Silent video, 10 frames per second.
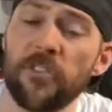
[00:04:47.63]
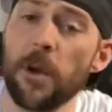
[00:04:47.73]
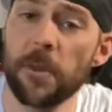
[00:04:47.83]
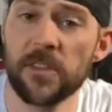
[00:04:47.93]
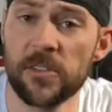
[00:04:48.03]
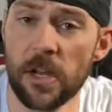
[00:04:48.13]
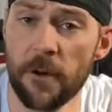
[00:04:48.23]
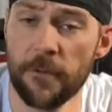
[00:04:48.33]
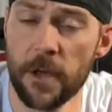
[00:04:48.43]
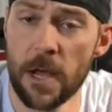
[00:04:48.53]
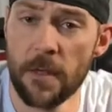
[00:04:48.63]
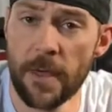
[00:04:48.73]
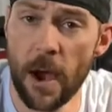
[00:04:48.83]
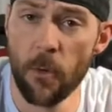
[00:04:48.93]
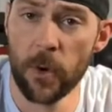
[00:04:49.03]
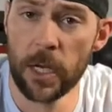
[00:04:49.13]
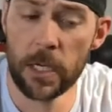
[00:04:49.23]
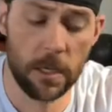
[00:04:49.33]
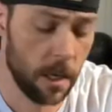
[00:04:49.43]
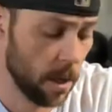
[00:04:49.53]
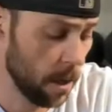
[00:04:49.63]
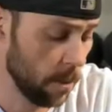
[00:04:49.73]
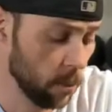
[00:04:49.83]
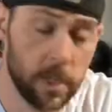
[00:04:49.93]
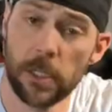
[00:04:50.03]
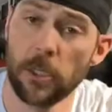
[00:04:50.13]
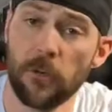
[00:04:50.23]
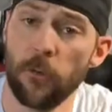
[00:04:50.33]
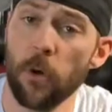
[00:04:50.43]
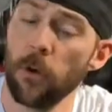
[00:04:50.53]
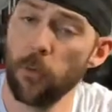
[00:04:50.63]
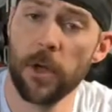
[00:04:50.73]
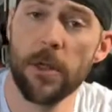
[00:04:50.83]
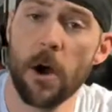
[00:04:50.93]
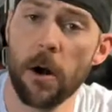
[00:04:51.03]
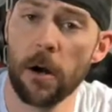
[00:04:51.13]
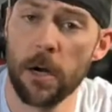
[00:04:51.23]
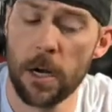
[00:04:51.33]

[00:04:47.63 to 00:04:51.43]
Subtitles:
of the stuff that we look for with our